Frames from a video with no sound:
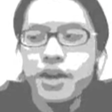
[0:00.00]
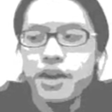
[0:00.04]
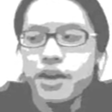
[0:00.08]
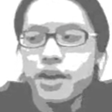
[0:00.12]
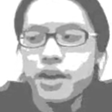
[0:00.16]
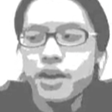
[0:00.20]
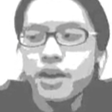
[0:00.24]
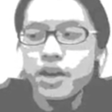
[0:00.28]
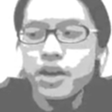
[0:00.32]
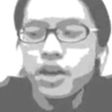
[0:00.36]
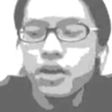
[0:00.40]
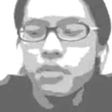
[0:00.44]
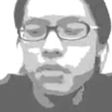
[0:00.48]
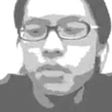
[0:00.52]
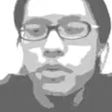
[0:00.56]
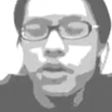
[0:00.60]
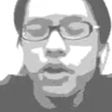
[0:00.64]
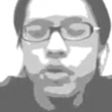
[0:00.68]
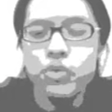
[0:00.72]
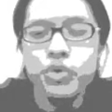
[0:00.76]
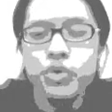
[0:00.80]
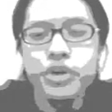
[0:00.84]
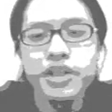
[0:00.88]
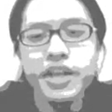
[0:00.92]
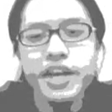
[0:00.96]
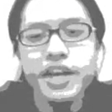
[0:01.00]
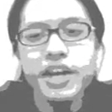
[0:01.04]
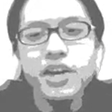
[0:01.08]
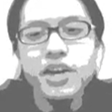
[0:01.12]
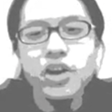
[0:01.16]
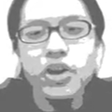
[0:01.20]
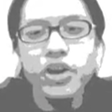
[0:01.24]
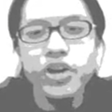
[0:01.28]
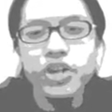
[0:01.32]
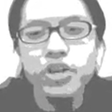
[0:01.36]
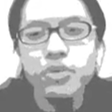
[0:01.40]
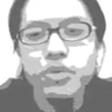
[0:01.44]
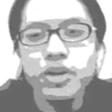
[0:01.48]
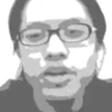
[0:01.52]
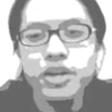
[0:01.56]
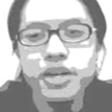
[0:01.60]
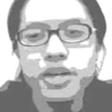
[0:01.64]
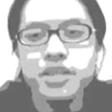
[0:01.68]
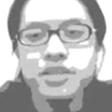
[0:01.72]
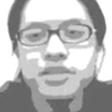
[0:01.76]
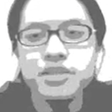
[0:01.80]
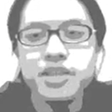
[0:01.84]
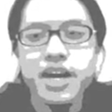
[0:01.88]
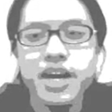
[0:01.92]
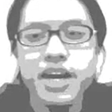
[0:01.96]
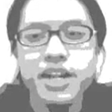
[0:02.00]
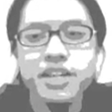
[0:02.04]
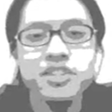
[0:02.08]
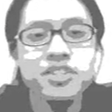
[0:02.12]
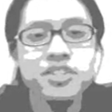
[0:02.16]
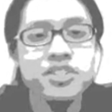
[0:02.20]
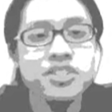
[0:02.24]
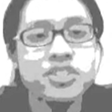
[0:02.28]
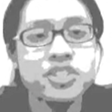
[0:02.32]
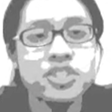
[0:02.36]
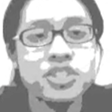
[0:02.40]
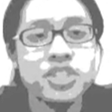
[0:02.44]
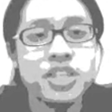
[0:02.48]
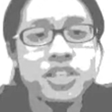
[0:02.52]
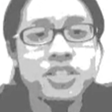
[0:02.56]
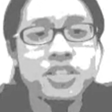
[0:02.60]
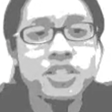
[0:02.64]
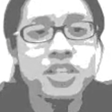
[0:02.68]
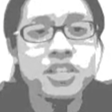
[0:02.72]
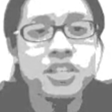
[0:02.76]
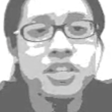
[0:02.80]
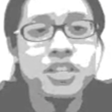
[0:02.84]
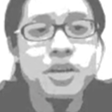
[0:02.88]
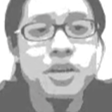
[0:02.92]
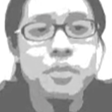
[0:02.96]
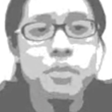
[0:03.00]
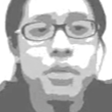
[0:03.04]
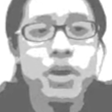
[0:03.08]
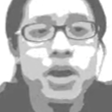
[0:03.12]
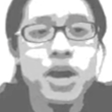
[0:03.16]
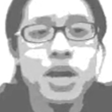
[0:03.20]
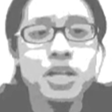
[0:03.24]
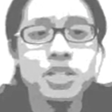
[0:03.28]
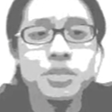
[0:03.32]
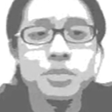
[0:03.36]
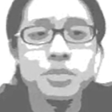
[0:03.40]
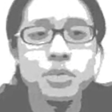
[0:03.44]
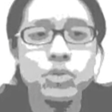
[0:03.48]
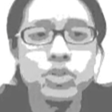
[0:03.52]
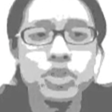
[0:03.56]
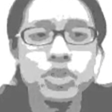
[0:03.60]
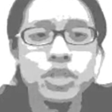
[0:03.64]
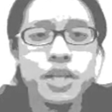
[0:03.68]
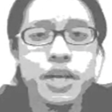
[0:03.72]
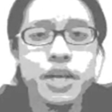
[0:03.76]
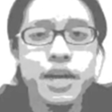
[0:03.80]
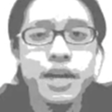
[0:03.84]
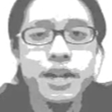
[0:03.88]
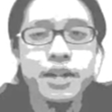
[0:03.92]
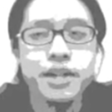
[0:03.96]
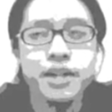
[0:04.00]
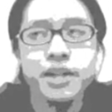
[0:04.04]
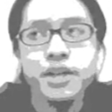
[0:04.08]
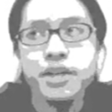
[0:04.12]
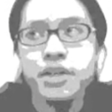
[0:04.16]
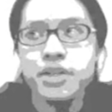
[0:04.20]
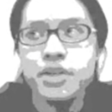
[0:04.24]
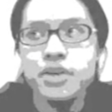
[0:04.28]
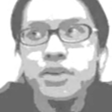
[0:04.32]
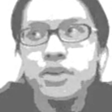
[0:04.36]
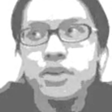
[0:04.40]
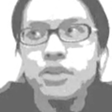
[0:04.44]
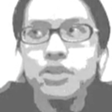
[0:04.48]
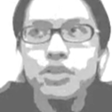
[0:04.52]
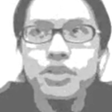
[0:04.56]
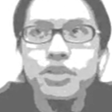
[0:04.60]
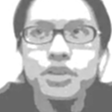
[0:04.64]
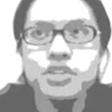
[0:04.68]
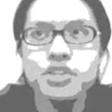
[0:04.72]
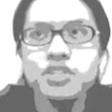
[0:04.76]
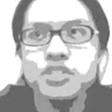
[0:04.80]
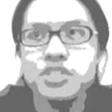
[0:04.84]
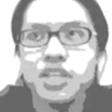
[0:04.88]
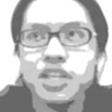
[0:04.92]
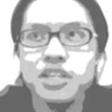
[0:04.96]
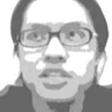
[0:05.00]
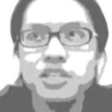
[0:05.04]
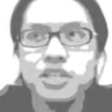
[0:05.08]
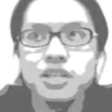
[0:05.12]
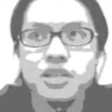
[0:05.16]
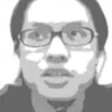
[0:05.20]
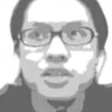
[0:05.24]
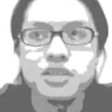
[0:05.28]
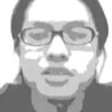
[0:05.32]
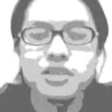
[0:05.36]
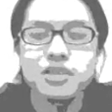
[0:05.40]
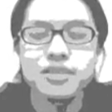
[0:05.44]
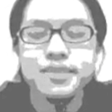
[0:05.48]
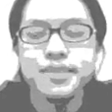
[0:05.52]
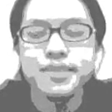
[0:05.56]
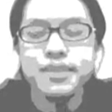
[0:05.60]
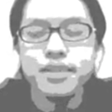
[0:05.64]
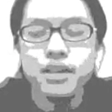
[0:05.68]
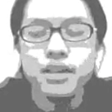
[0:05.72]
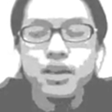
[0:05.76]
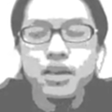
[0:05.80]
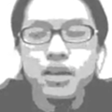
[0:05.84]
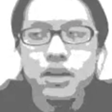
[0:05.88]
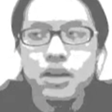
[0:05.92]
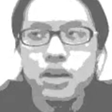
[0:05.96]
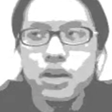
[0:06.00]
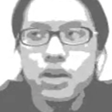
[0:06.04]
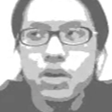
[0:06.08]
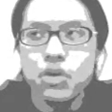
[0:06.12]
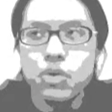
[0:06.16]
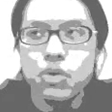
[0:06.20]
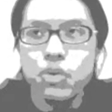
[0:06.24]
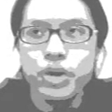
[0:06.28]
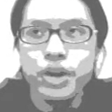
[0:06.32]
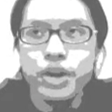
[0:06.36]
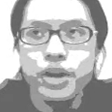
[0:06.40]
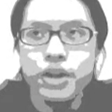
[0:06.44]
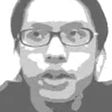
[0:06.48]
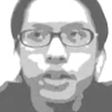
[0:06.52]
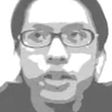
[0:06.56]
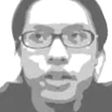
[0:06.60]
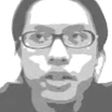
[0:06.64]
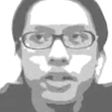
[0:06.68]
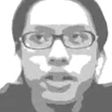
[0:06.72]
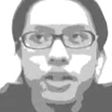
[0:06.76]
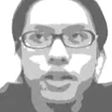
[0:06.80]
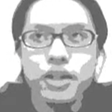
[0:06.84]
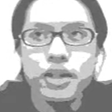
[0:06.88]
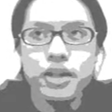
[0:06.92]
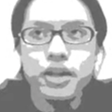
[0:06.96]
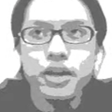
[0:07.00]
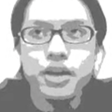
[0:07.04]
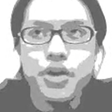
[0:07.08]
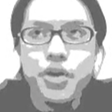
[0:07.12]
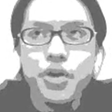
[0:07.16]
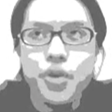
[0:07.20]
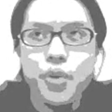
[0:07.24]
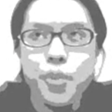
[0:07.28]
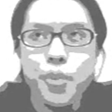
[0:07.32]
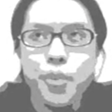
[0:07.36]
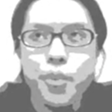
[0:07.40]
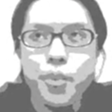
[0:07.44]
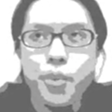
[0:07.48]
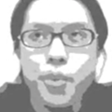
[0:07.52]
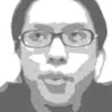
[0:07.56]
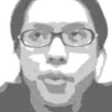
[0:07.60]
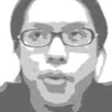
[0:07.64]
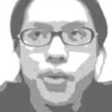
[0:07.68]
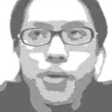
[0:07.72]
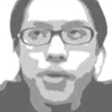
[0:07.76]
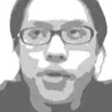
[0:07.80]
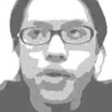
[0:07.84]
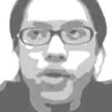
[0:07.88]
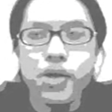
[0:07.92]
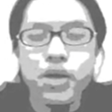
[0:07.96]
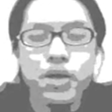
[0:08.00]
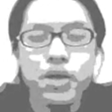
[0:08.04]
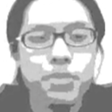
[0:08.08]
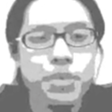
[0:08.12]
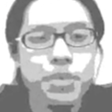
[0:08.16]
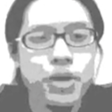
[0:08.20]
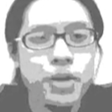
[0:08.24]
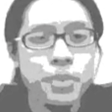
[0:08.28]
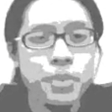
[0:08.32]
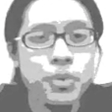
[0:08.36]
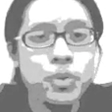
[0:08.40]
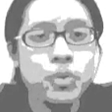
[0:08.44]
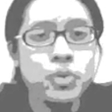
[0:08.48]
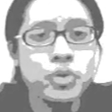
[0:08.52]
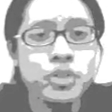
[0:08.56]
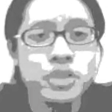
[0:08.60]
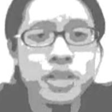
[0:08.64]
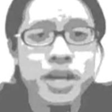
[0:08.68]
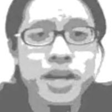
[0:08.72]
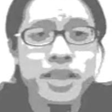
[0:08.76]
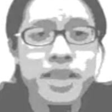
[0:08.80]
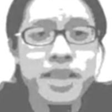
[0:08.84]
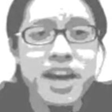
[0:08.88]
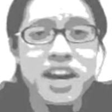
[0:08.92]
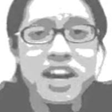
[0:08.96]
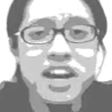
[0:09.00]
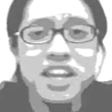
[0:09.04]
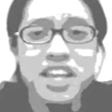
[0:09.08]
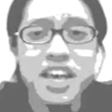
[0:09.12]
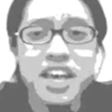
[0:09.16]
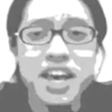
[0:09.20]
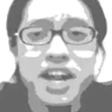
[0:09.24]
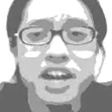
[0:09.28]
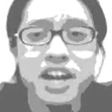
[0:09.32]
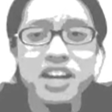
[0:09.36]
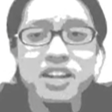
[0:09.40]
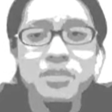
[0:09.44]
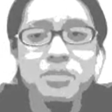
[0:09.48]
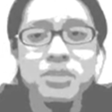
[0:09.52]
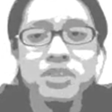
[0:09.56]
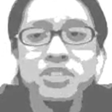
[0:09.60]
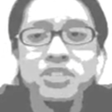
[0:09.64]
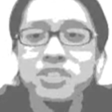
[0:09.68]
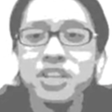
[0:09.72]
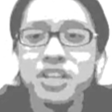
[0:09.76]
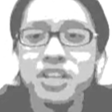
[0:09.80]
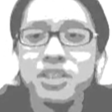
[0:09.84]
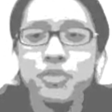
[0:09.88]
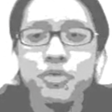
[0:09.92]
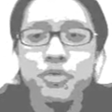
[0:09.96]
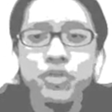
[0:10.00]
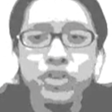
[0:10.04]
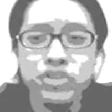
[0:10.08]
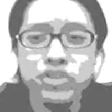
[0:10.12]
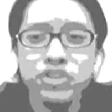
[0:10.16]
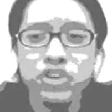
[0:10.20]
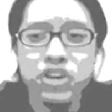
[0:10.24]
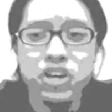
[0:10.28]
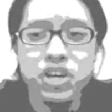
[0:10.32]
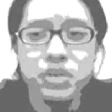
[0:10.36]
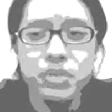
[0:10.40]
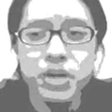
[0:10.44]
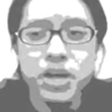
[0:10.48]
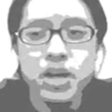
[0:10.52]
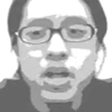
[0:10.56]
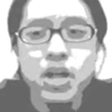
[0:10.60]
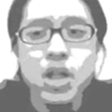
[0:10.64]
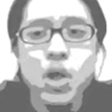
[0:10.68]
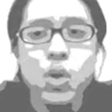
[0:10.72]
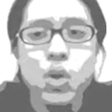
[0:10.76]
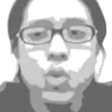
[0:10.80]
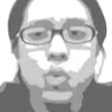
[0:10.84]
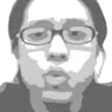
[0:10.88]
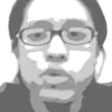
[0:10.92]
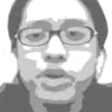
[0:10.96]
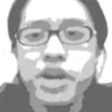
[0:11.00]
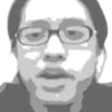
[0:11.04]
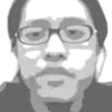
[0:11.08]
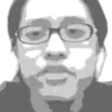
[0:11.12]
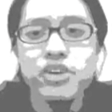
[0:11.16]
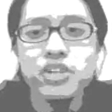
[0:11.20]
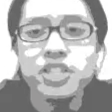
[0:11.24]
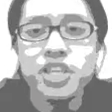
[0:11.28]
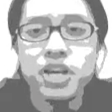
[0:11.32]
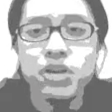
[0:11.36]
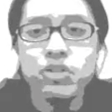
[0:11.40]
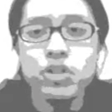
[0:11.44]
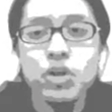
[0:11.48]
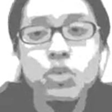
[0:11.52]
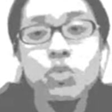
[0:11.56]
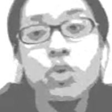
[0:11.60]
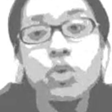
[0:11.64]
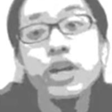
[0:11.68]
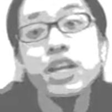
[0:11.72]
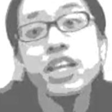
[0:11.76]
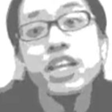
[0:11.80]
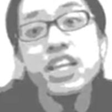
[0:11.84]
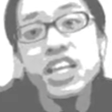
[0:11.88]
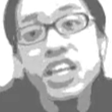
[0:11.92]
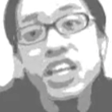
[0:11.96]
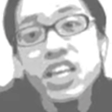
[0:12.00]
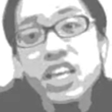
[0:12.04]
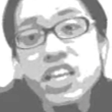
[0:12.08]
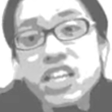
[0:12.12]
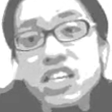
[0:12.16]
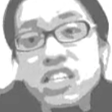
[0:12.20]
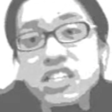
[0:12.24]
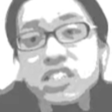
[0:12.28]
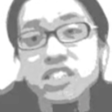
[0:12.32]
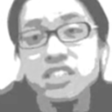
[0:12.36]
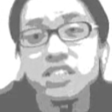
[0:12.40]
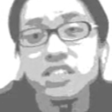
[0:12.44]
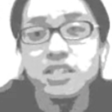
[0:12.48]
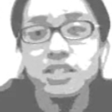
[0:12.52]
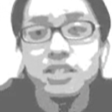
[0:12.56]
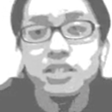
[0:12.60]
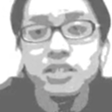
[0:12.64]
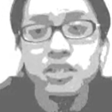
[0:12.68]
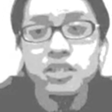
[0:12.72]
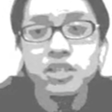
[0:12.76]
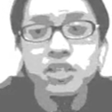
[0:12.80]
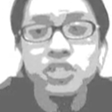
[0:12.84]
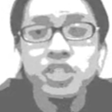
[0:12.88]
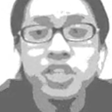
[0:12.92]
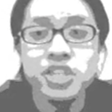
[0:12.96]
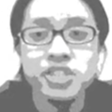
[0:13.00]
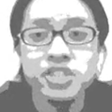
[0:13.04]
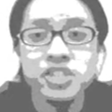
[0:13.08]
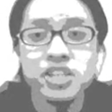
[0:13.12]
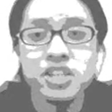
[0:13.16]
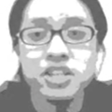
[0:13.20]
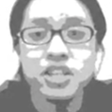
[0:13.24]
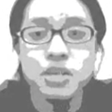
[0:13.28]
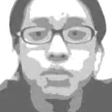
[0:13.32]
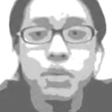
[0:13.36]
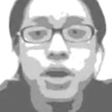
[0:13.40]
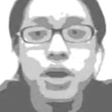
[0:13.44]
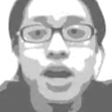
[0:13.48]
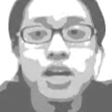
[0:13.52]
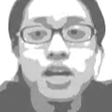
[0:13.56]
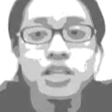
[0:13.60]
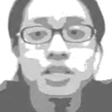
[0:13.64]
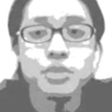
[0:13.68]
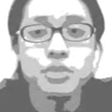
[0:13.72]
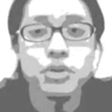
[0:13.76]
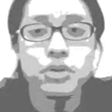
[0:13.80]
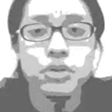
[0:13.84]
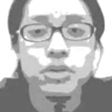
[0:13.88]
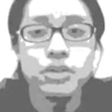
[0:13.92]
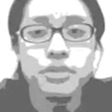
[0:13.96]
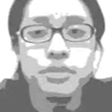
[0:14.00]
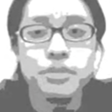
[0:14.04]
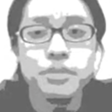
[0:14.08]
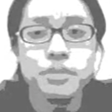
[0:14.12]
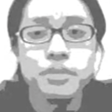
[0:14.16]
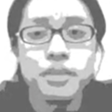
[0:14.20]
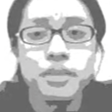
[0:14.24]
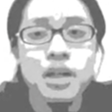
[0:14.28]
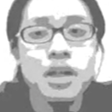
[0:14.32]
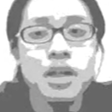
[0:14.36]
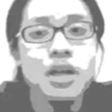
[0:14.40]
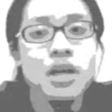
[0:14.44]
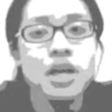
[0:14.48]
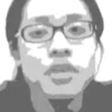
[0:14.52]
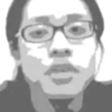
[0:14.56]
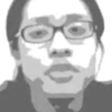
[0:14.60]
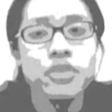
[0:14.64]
Then a related argument is that it's statistically impossible to get this sentence. Well, people who say that, again, much like the first argument, will never tell you what is statistically possible.